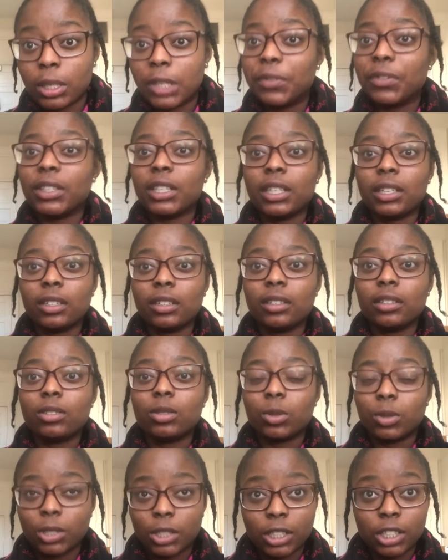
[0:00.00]
Everything
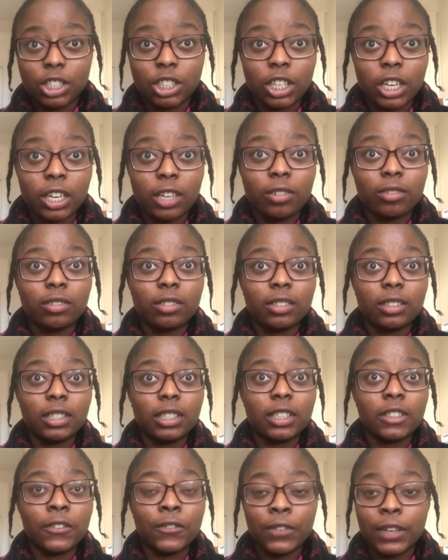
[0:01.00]
towards a child
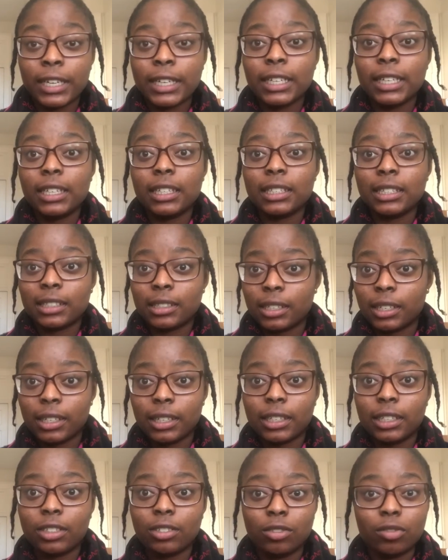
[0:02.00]
is funny,
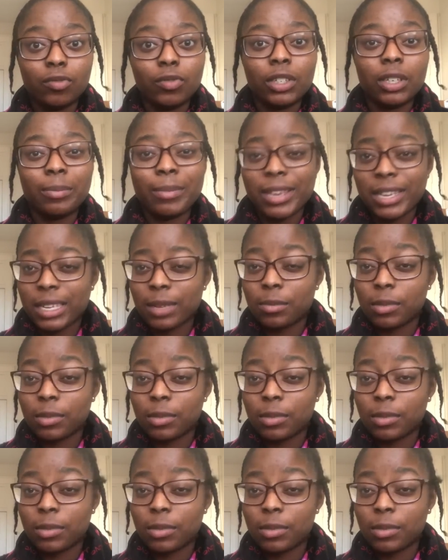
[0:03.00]
silly, goofy, makes them